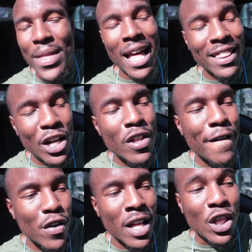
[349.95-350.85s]
I literally
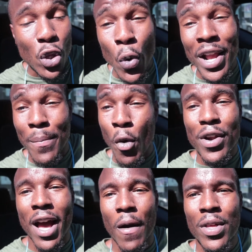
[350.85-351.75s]
feel like doing it more
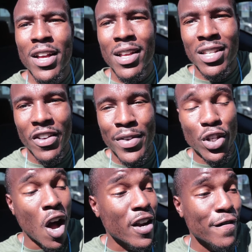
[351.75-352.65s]
now since I've been
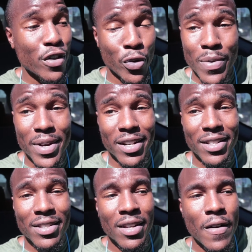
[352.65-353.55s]
talking for three
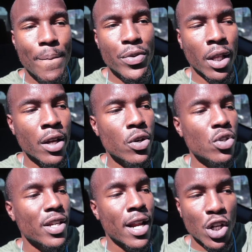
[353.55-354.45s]
minutes telling you, you
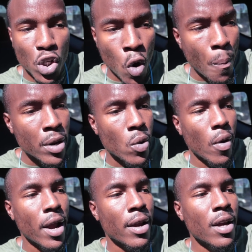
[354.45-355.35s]
just got to show up
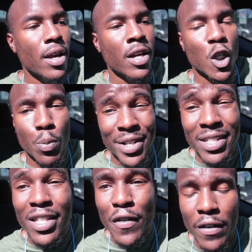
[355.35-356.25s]
anyway and
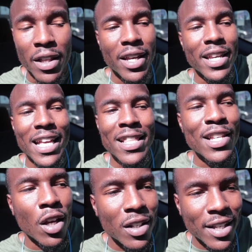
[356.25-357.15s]
expressing this feeling and getting these
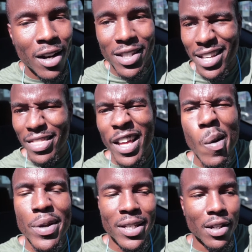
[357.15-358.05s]
thoughts out. It's like a
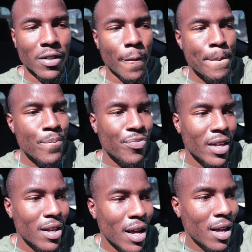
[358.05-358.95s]
therapy session.
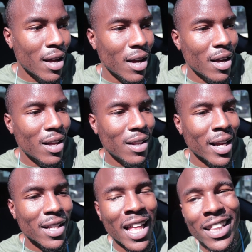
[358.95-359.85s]
Uh,
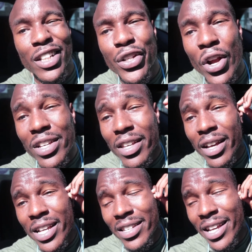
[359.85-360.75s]
like like Lil Durk
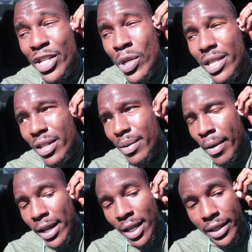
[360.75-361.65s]
said, he said he treat the
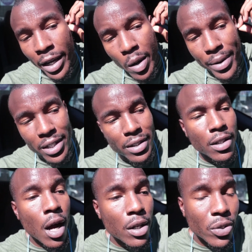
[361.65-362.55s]
mic like therapy because he
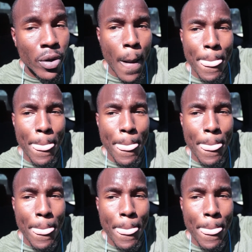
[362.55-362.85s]
talked to it.